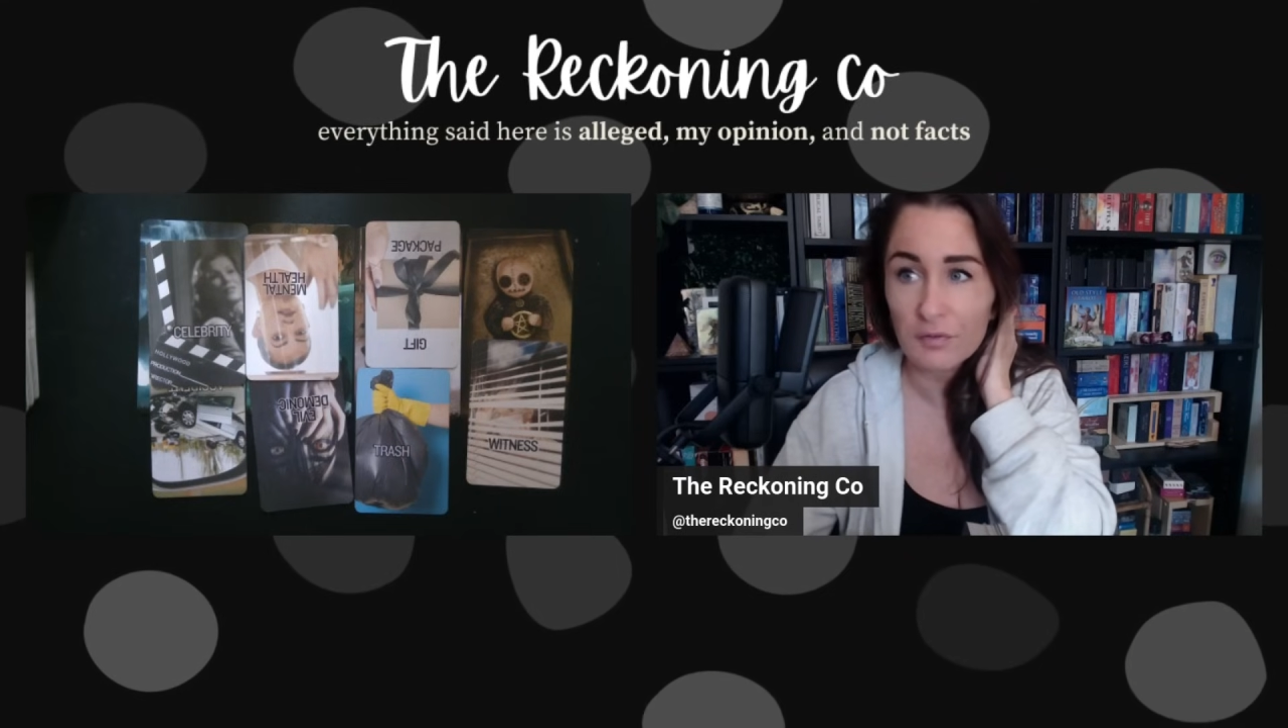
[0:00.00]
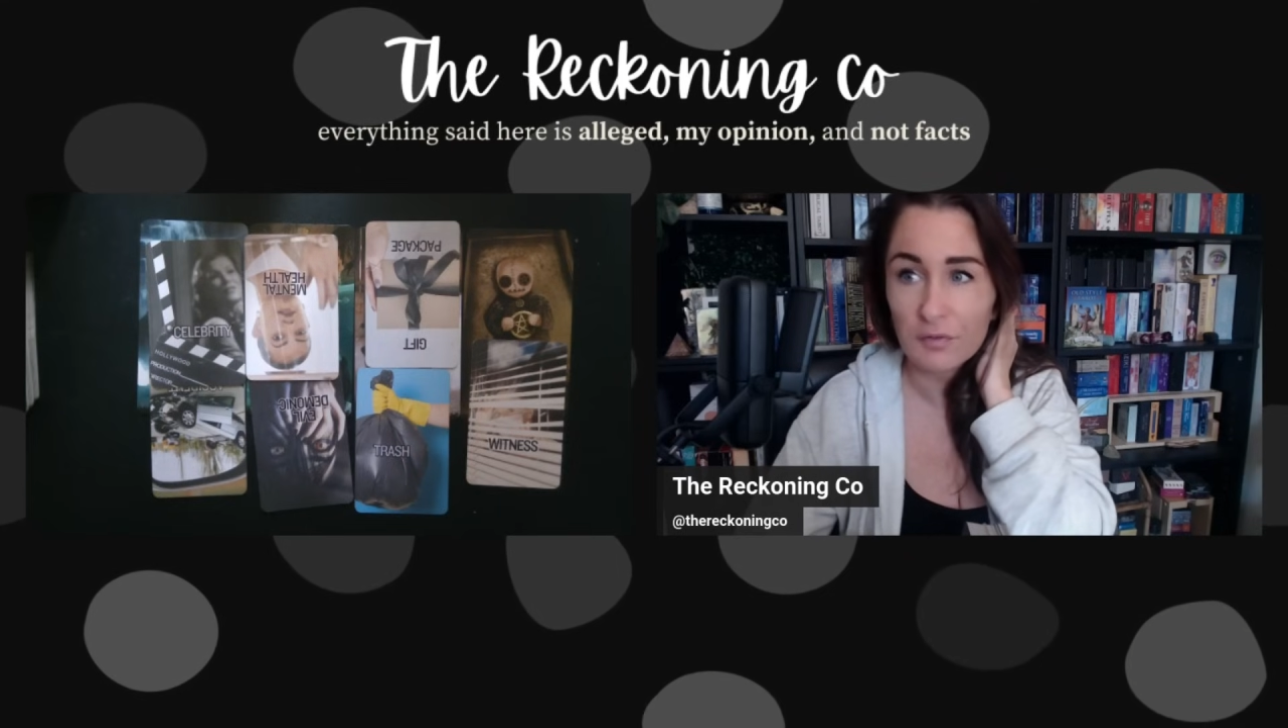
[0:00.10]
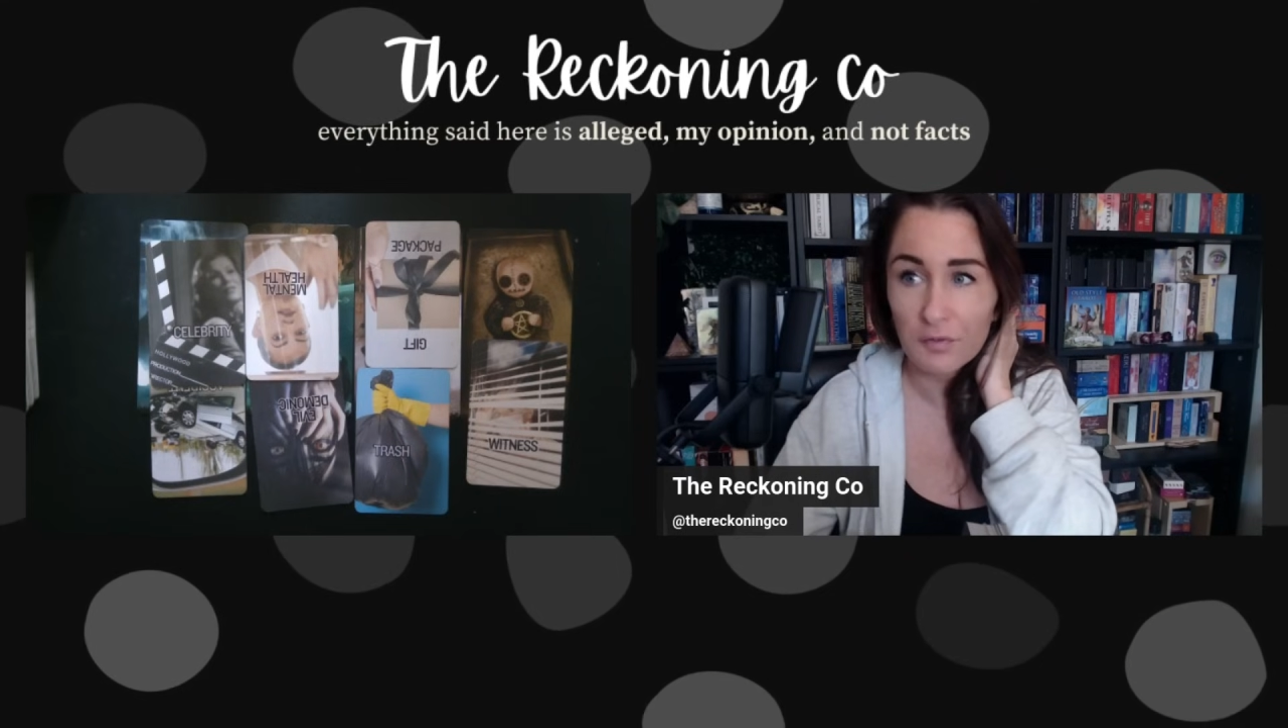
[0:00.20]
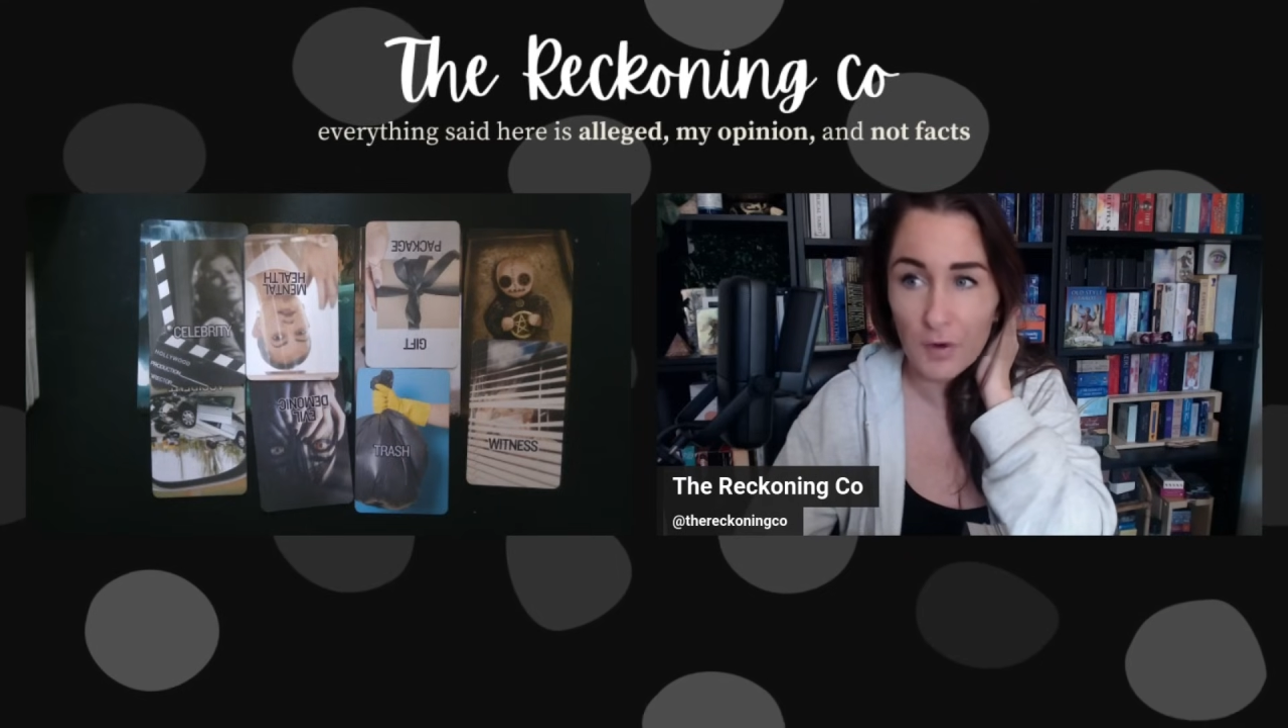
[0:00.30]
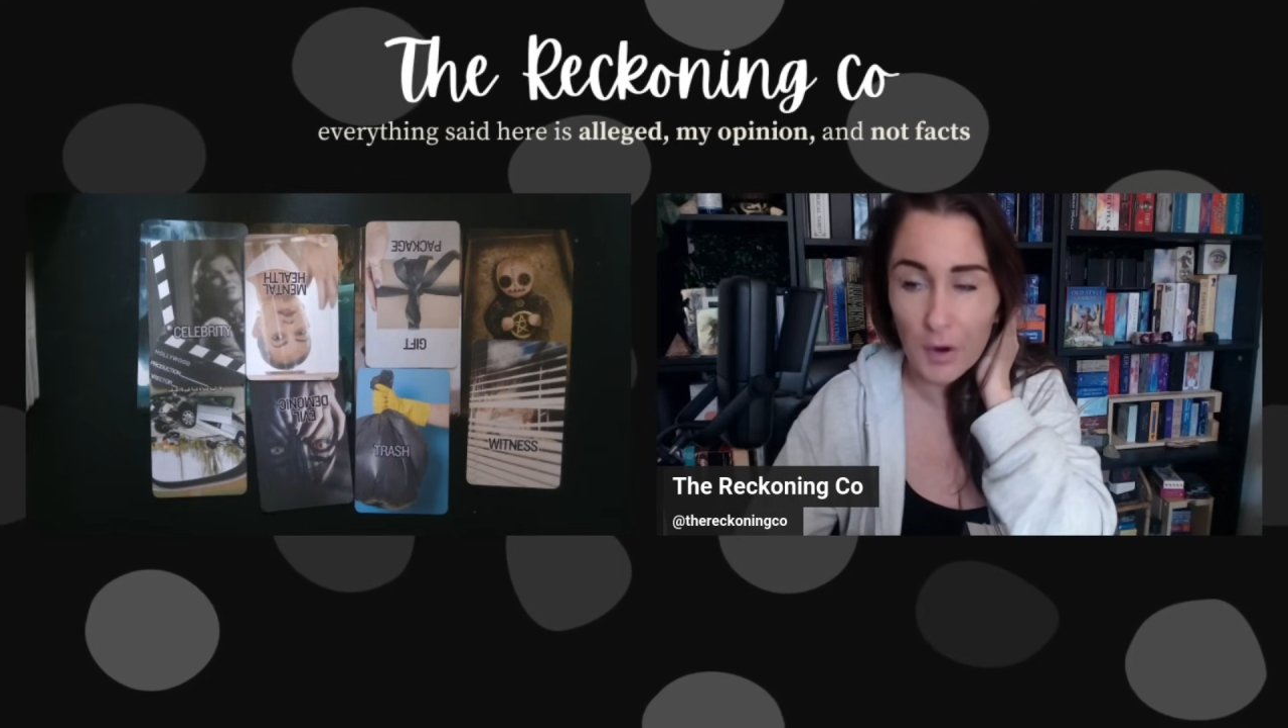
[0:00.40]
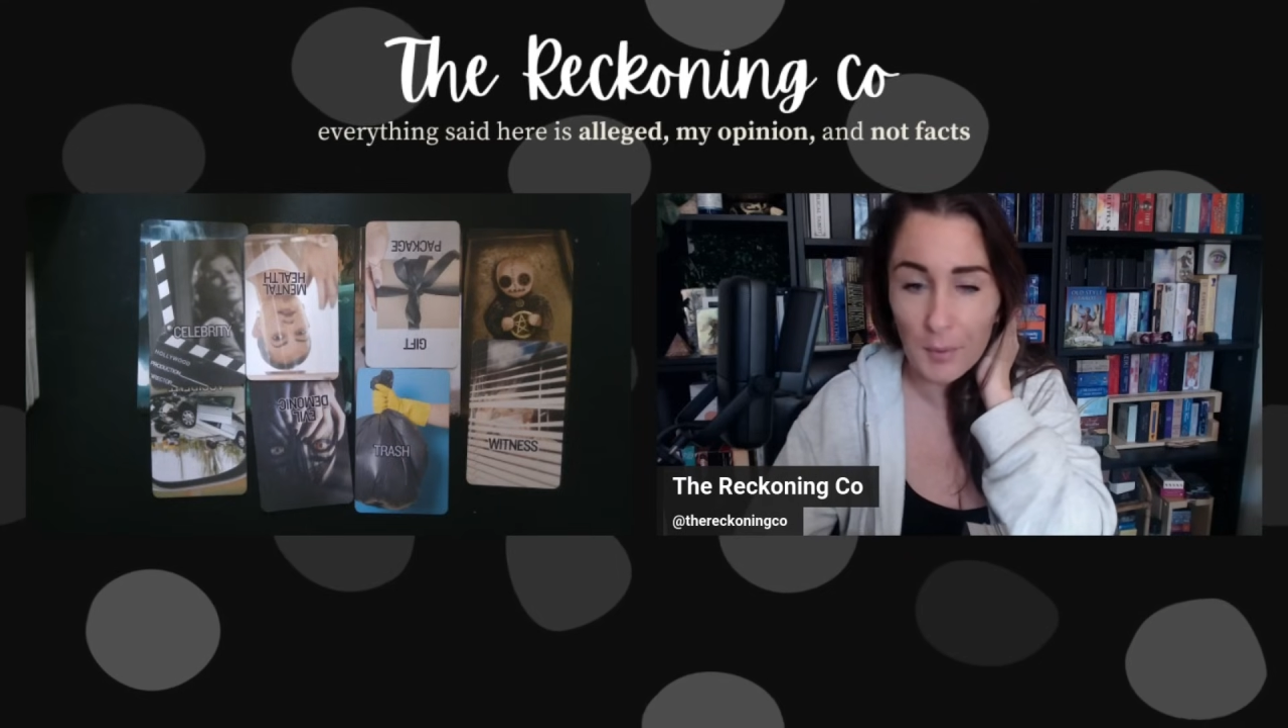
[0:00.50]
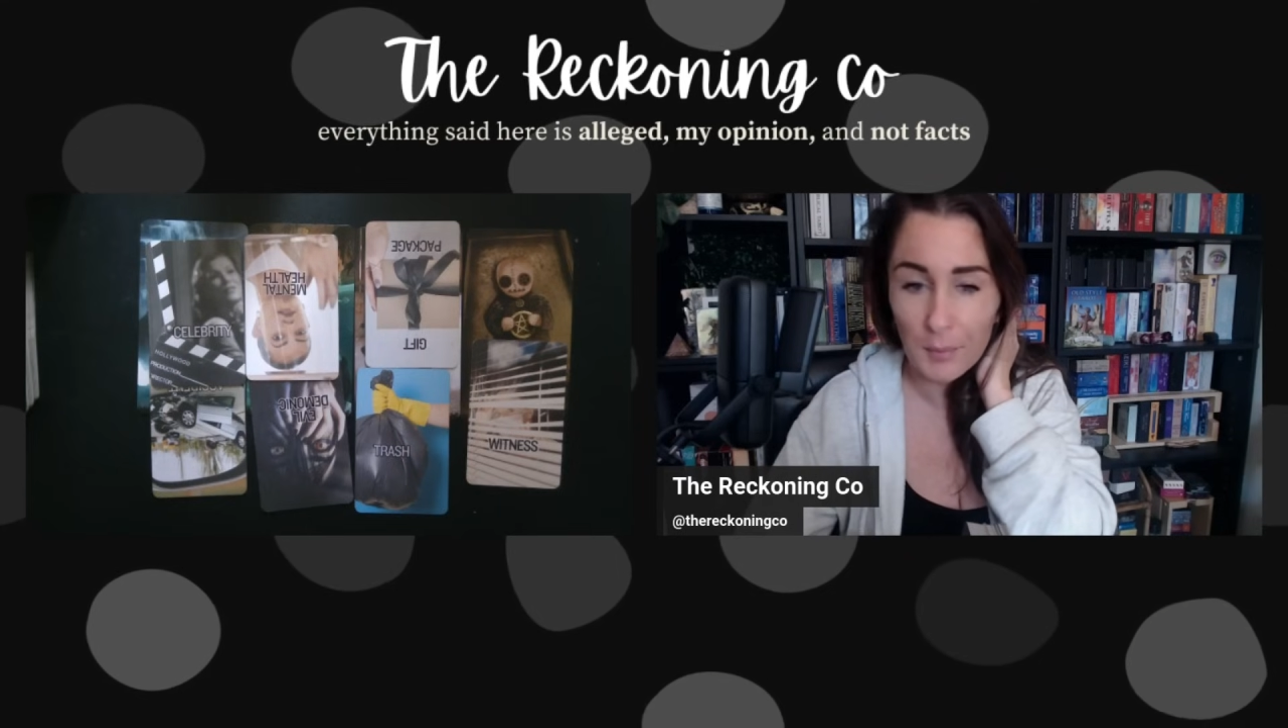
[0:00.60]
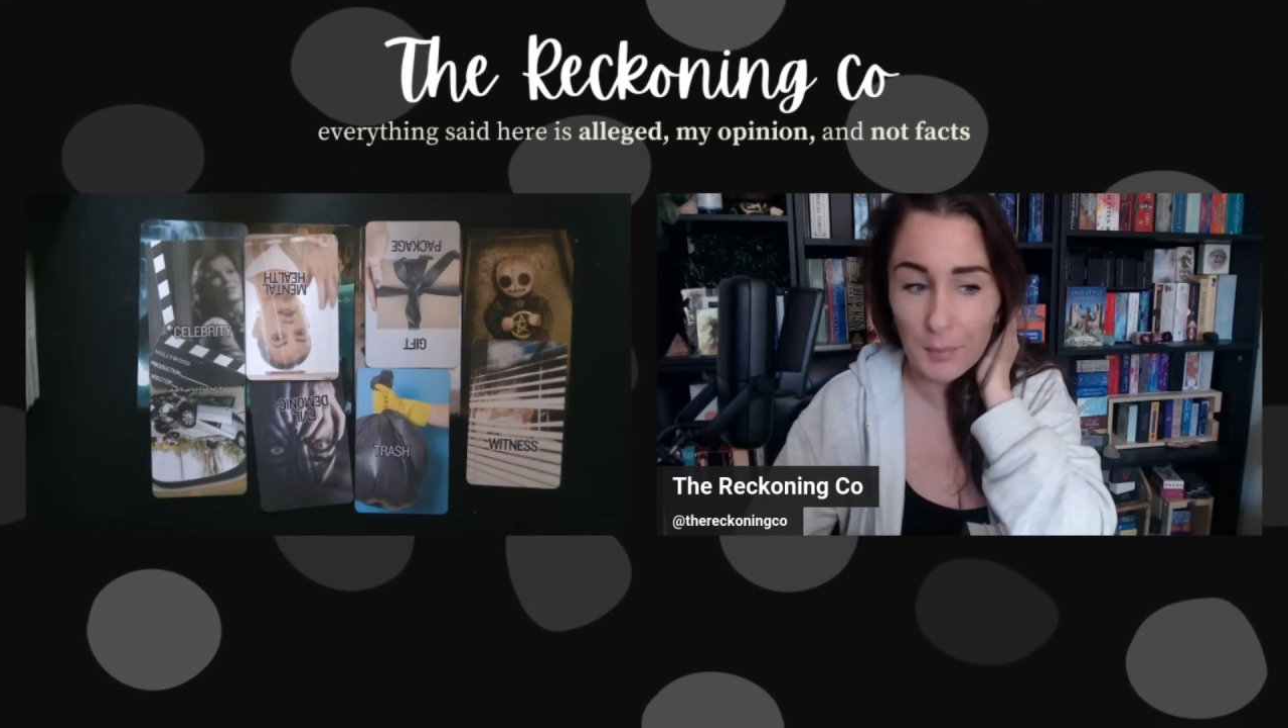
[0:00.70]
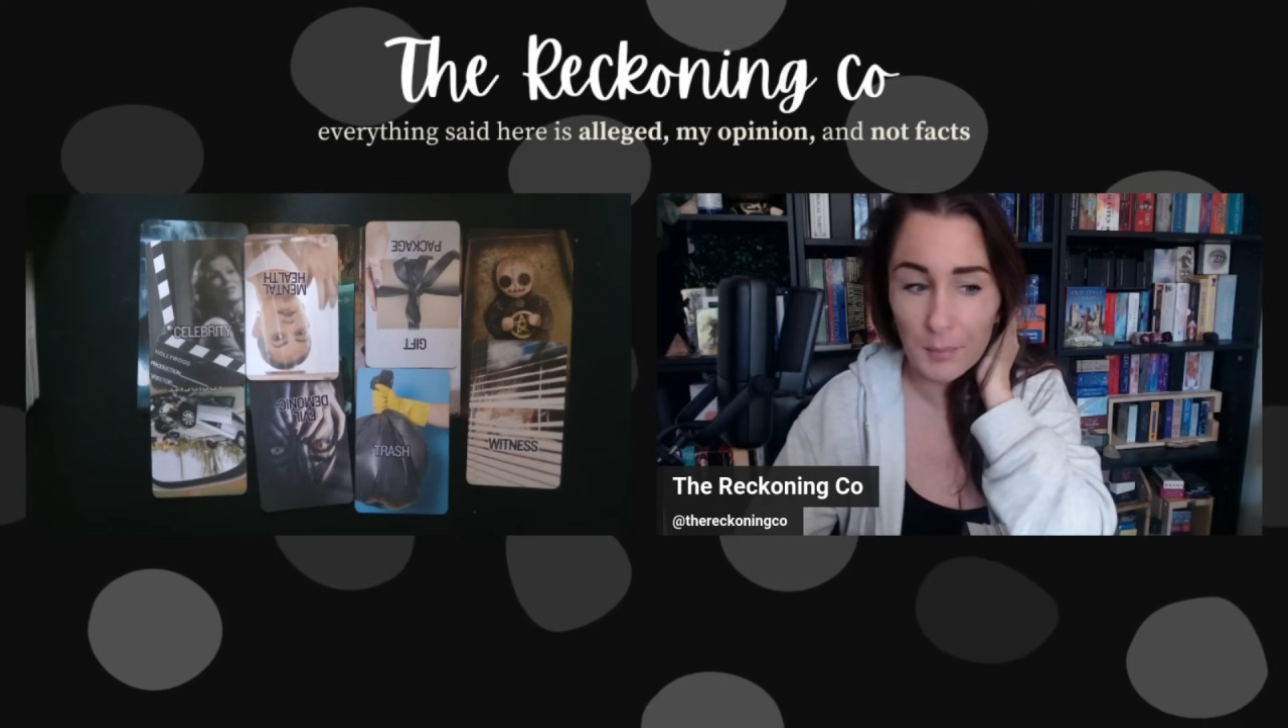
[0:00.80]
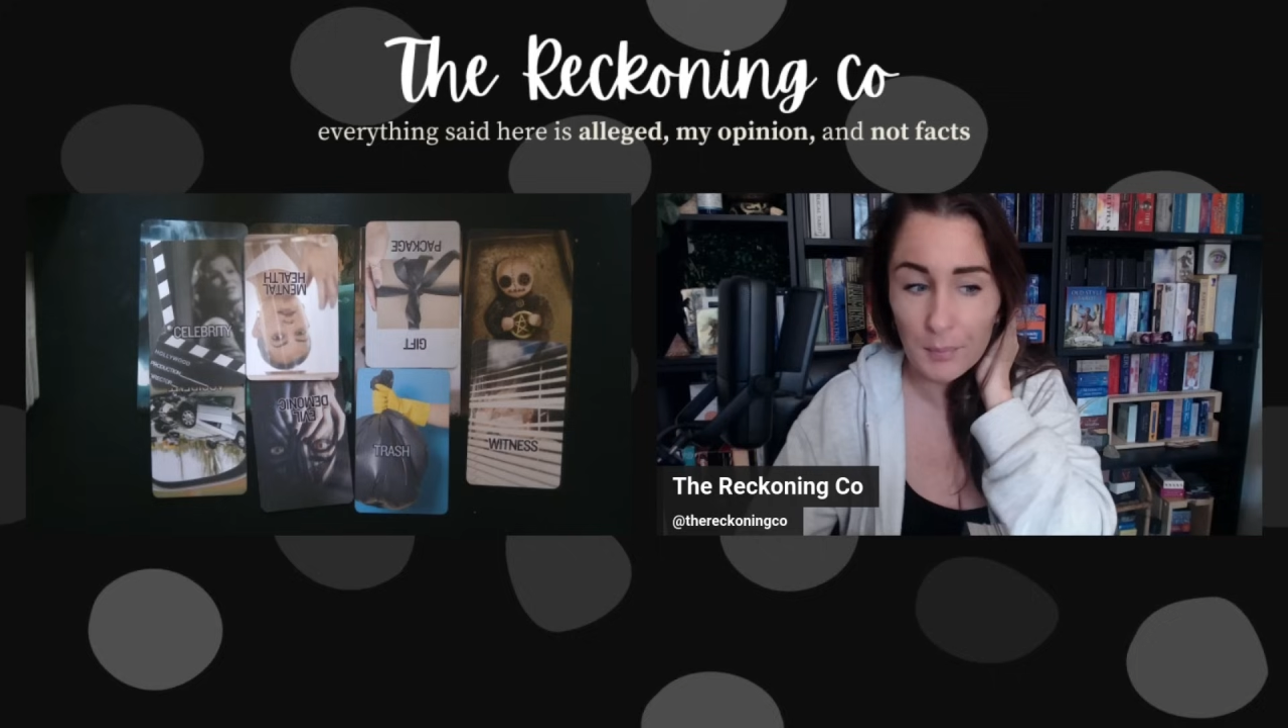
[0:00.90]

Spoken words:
from,